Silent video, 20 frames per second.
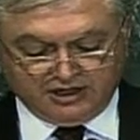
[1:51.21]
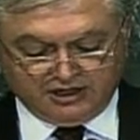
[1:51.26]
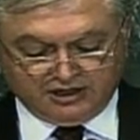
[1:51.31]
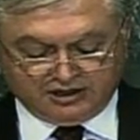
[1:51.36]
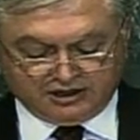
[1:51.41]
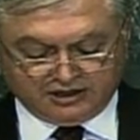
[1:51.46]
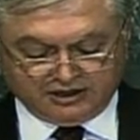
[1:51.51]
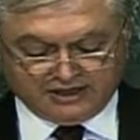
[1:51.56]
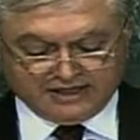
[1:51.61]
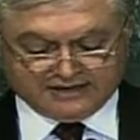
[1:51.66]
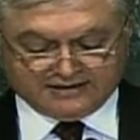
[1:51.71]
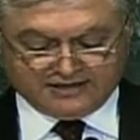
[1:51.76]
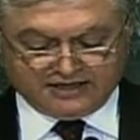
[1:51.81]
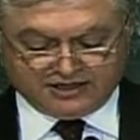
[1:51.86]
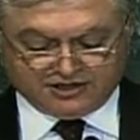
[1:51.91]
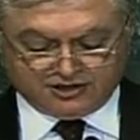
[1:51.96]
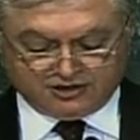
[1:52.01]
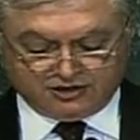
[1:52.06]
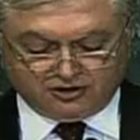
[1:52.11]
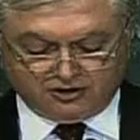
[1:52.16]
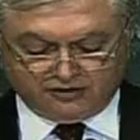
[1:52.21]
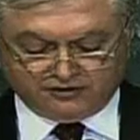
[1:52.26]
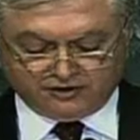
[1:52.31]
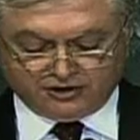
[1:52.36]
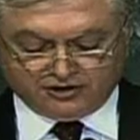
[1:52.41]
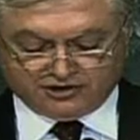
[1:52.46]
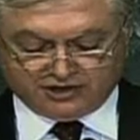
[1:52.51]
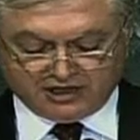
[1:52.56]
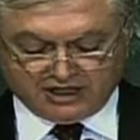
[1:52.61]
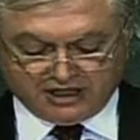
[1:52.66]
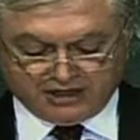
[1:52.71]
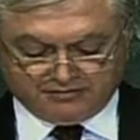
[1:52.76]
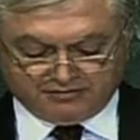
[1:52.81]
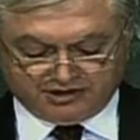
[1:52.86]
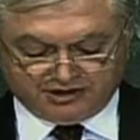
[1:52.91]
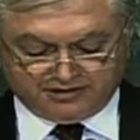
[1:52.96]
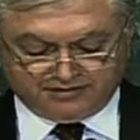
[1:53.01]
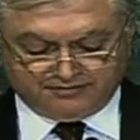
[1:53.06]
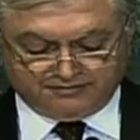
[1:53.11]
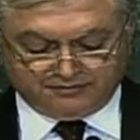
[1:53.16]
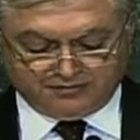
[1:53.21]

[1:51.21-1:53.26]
realization of those aims.